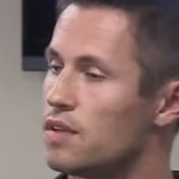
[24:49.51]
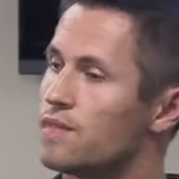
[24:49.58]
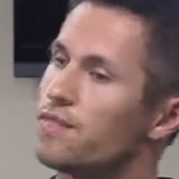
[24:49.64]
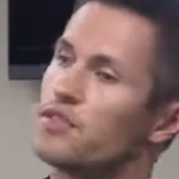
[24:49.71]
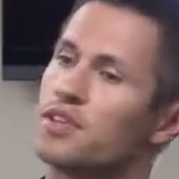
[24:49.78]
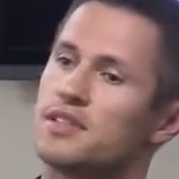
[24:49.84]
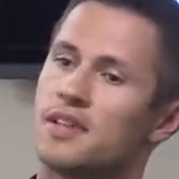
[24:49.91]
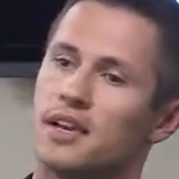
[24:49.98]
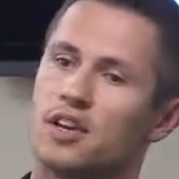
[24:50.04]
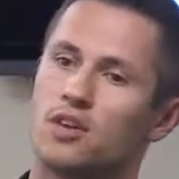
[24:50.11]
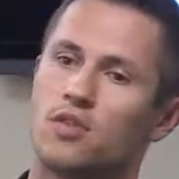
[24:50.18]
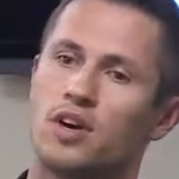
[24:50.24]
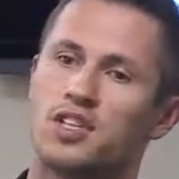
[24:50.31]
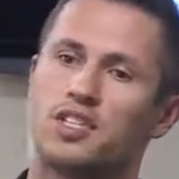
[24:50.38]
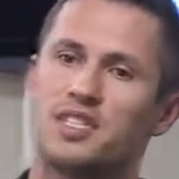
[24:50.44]
for the second
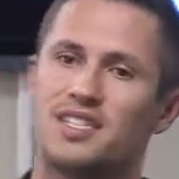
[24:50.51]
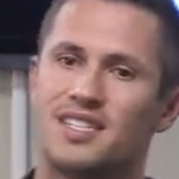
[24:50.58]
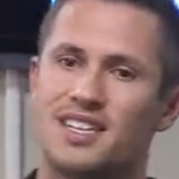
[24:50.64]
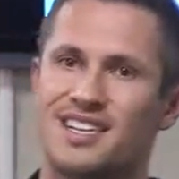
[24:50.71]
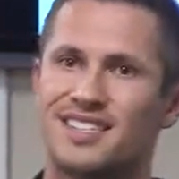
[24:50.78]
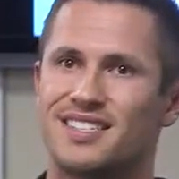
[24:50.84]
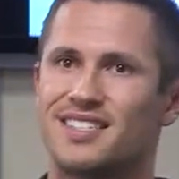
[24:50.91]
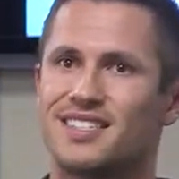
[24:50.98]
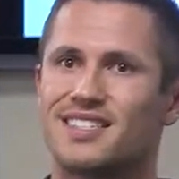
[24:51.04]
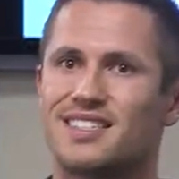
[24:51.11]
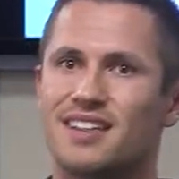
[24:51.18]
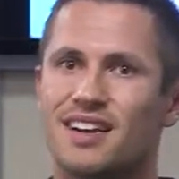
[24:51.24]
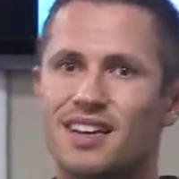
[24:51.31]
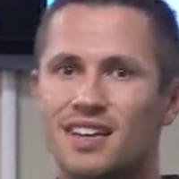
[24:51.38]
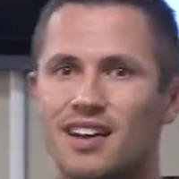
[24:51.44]
question, does the
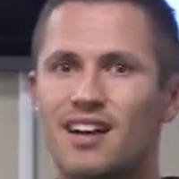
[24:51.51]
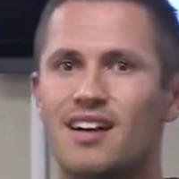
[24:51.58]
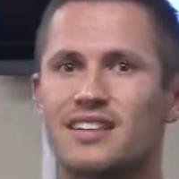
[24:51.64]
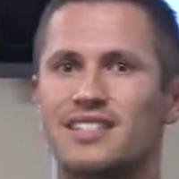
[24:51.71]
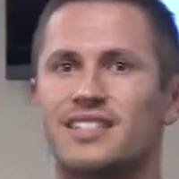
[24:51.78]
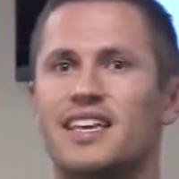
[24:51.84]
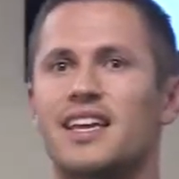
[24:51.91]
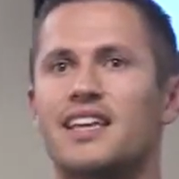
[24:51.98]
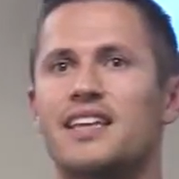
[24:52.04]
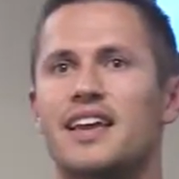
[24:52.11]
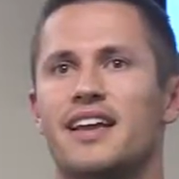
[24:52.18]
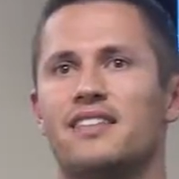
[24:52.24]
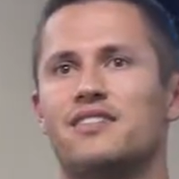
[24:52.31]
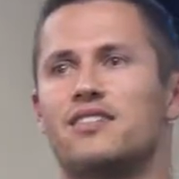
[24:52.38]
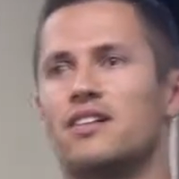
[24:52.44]
sun cause skin
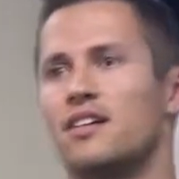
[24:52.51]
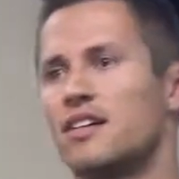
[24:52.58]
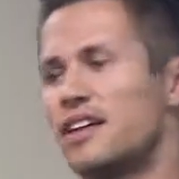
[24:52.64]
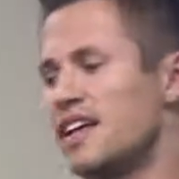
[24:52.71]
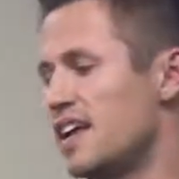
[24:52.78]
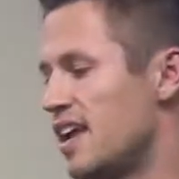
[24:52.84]
cancer?